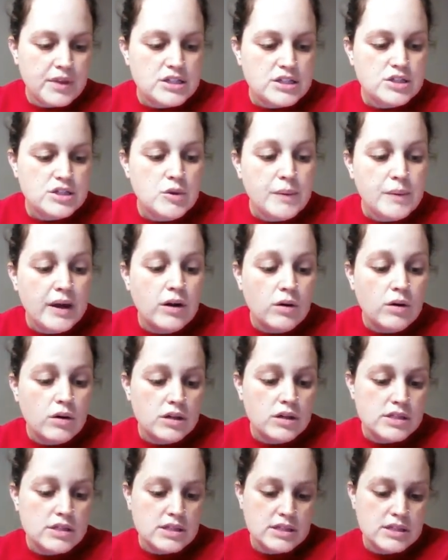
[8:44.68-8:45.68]
So my
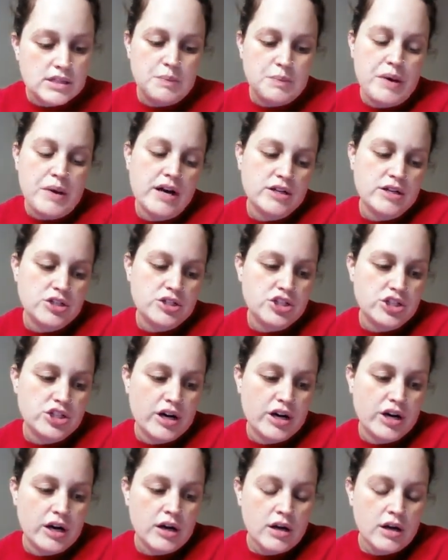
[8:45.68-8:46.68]
goals this past
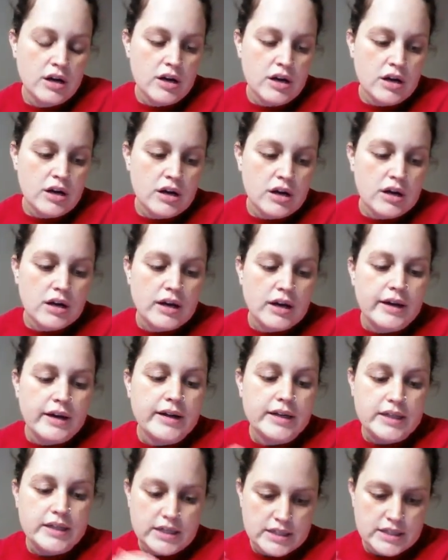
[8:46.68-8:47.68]
year
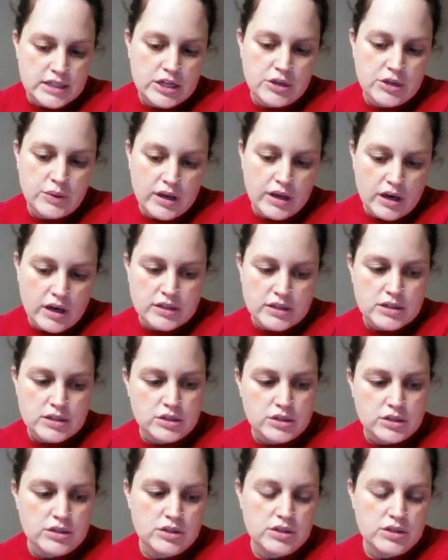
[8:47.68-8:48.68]
and continuing on
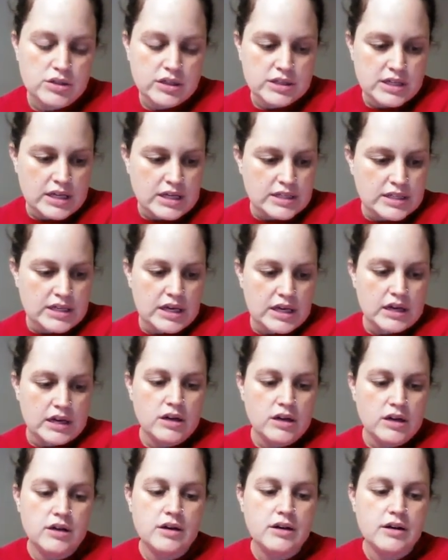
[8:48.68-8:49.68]
to 2018,
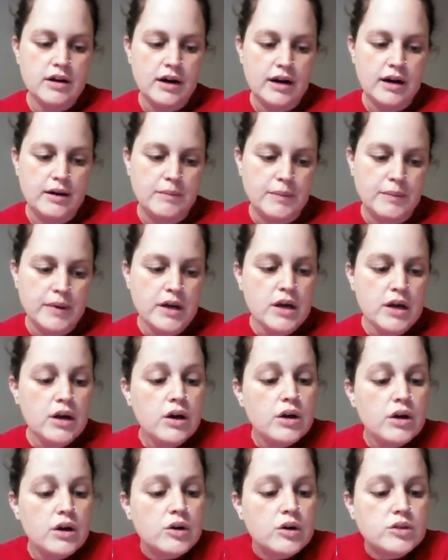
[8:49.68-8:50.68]

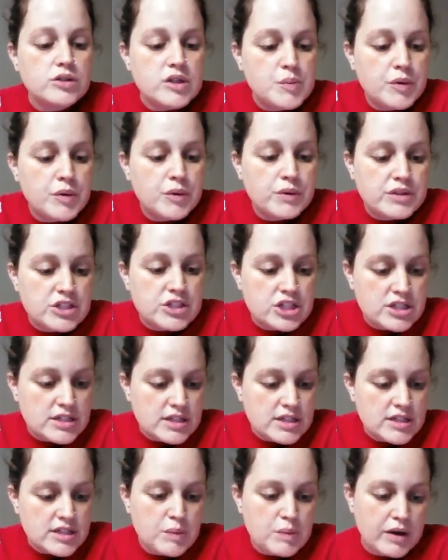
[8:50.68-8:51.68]
go deeper with
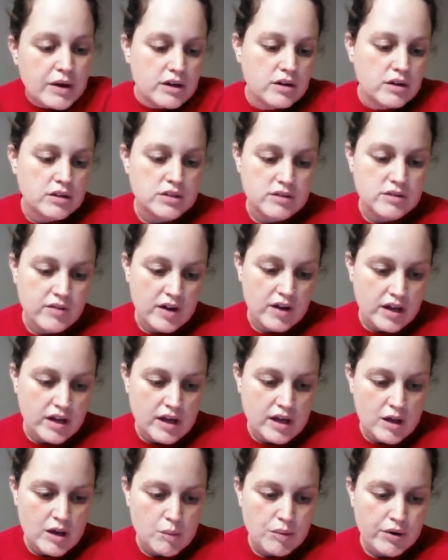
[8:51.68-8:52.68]
Jesus by
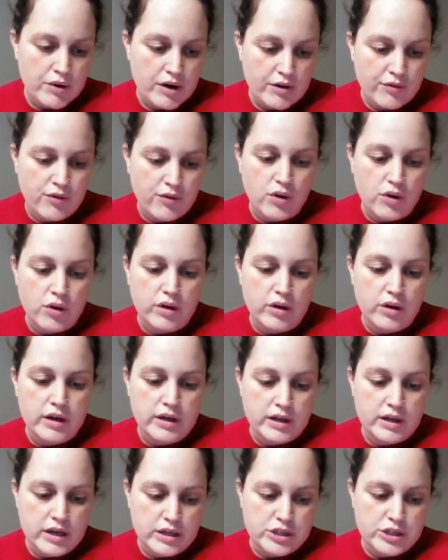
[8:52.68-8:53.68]
cultivating a prayerful,
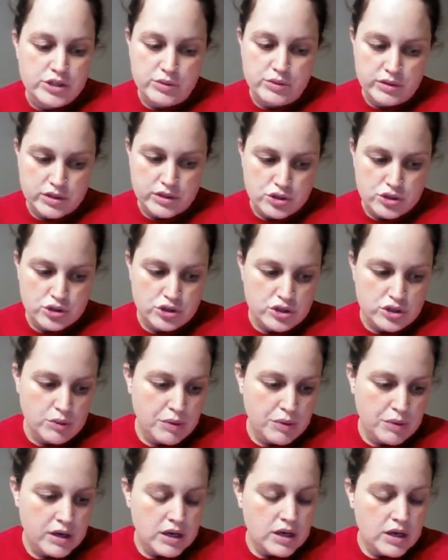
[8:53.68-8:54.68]
engaged
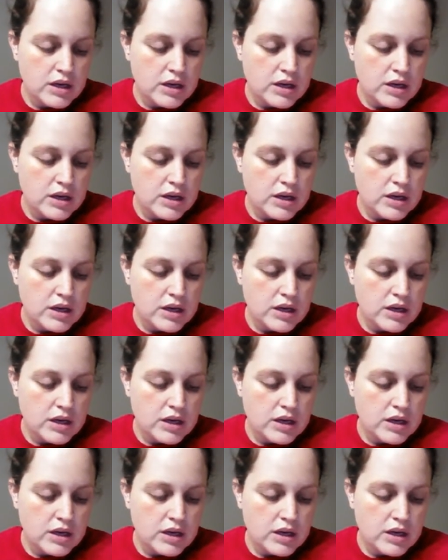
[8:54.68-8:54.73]
relationship,